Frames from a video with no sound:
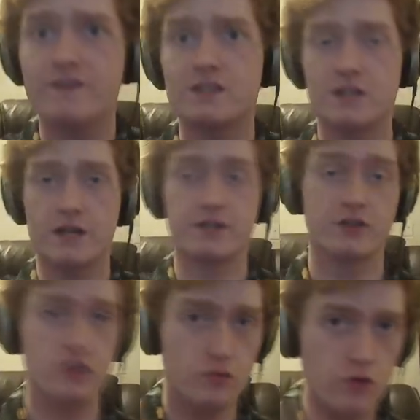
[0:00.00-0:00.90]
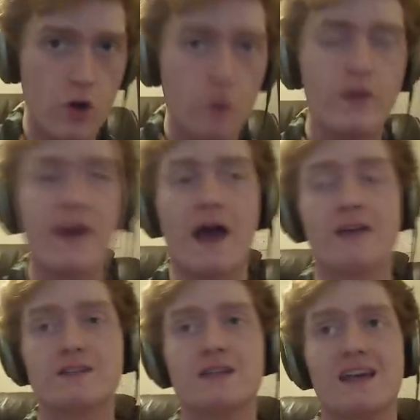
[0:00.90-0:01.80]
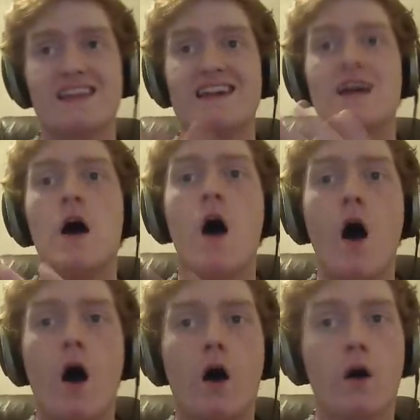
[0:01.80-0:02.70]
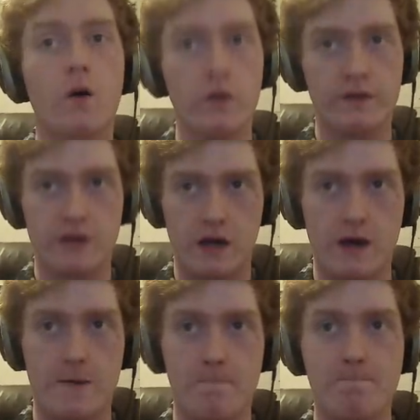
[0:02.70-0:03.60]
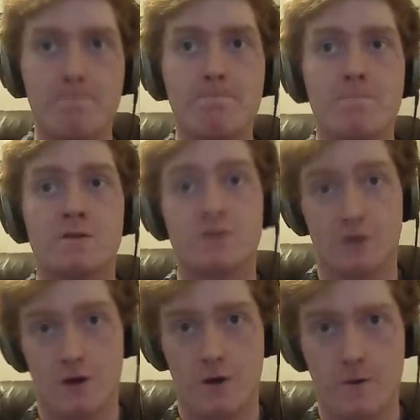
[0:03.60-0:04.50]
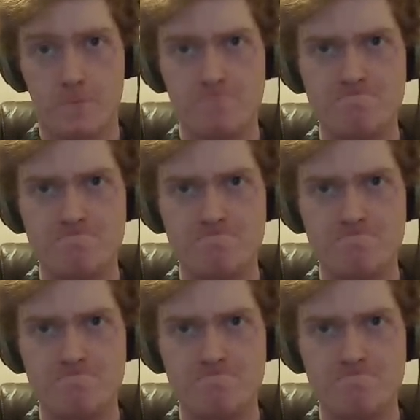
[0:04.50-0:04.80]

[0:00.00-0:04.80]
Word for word: suggestions. You know that. I say that all the time. So,